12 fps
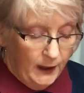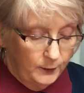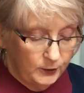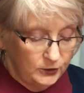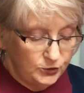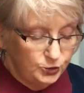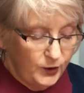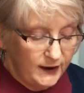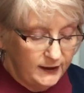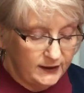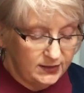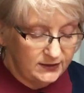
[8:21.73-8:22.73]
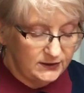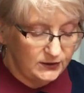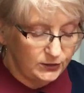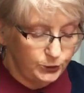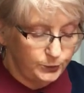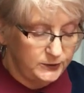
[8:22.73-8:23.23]
I'm going to try to get
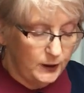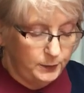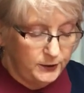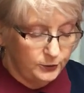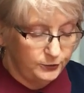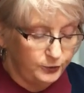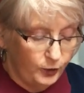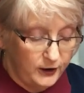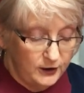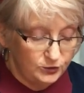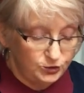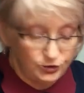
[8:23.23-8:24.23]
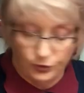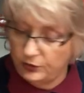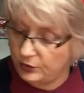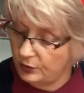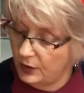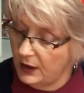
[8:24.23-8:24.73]
this looped up here for you and show
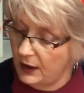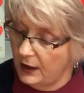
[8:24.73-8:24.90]
you